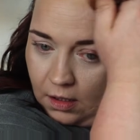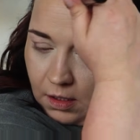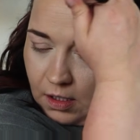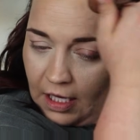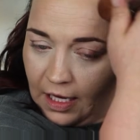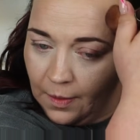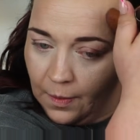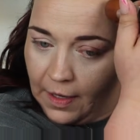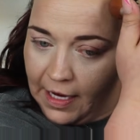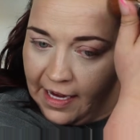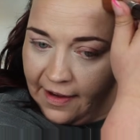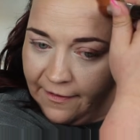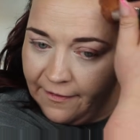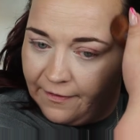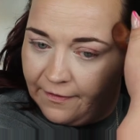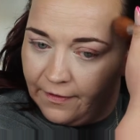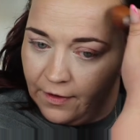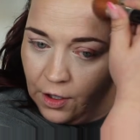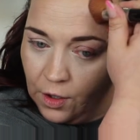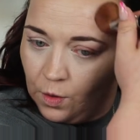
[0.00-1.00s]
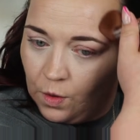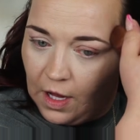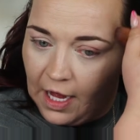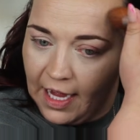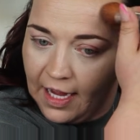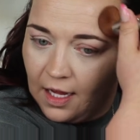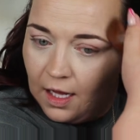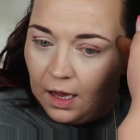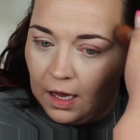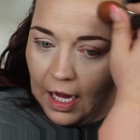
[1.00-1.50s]
That way, if you
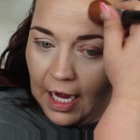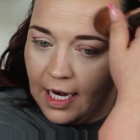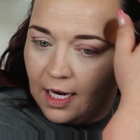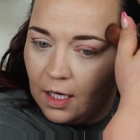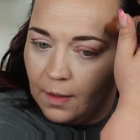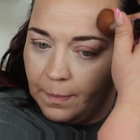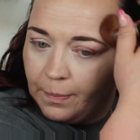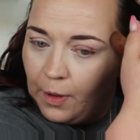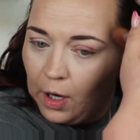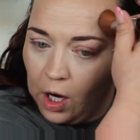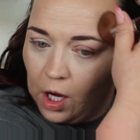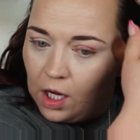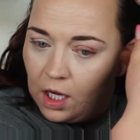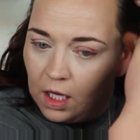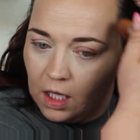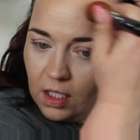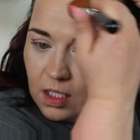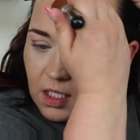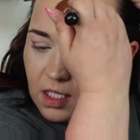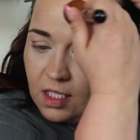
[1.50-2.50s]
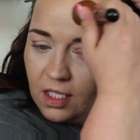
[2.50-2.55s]
like a lighter bronze